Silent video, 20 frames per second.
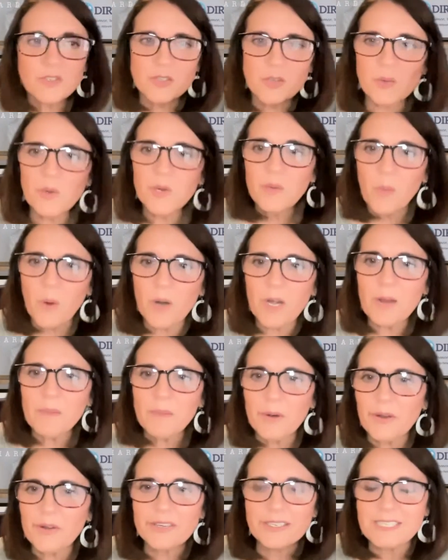doing one
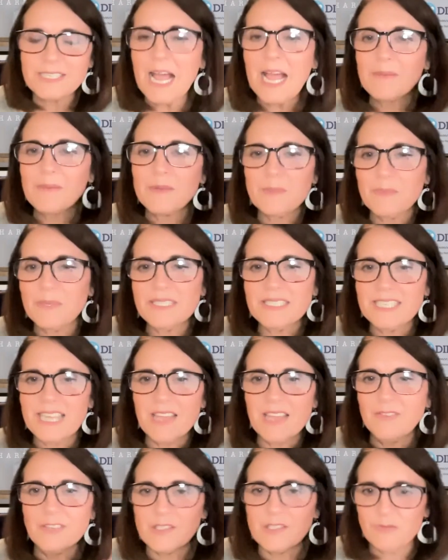embryo at a time would be
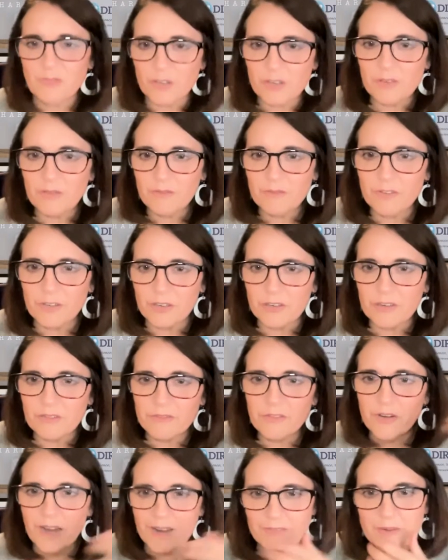safest for
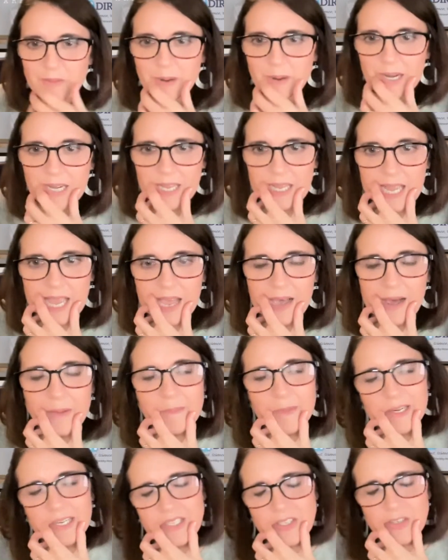everybody.
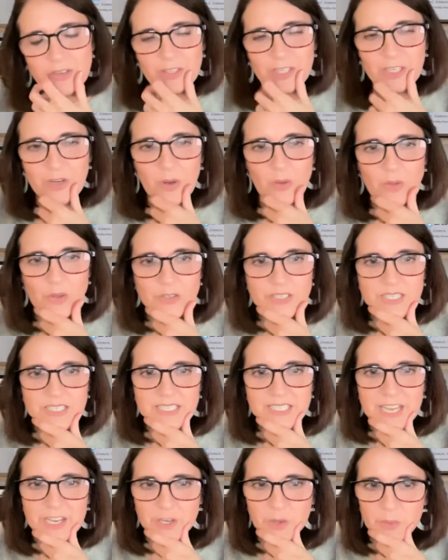And I certainly know there's
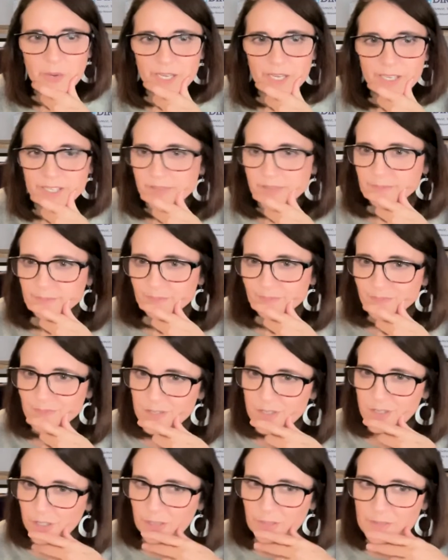extenuating
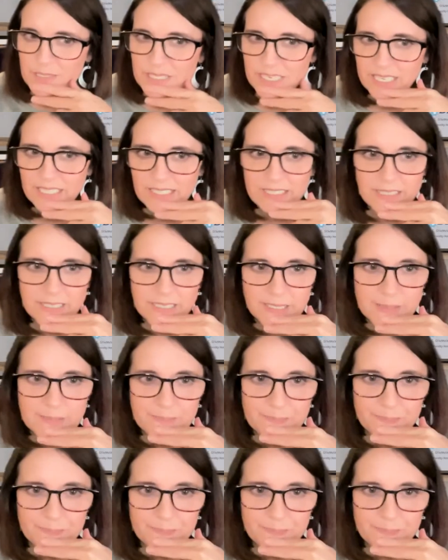circumstances.